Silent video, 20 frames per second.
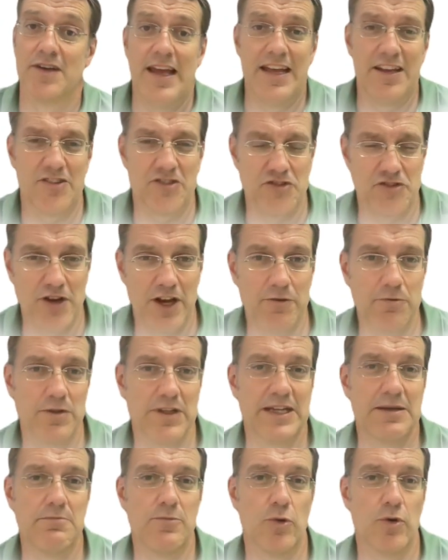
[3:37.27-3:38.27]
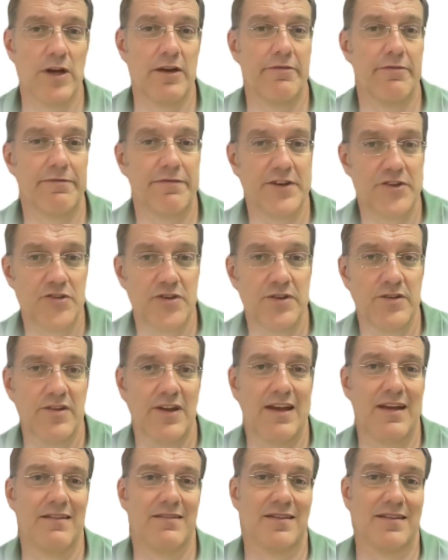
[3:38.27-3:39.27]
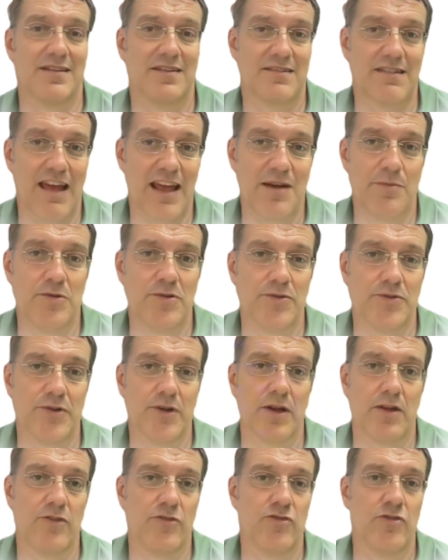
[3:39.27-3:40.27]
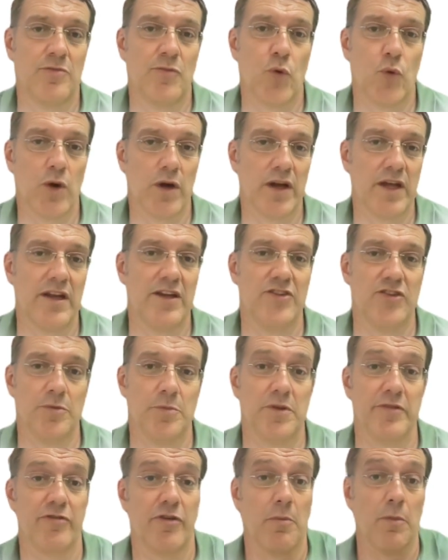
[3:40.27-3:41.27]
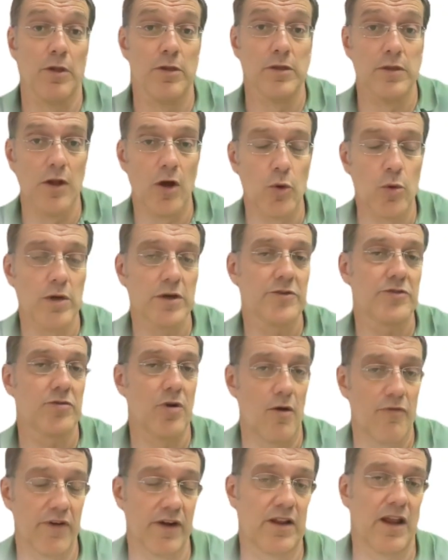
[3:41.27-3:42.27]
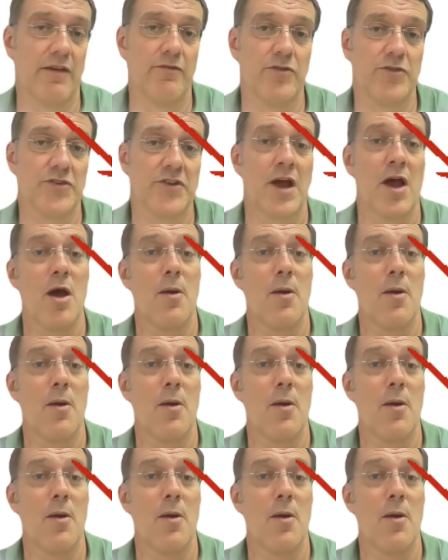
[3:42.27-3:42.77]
It's generally more efficient and sustainable to consume organisms from lower trophic levels,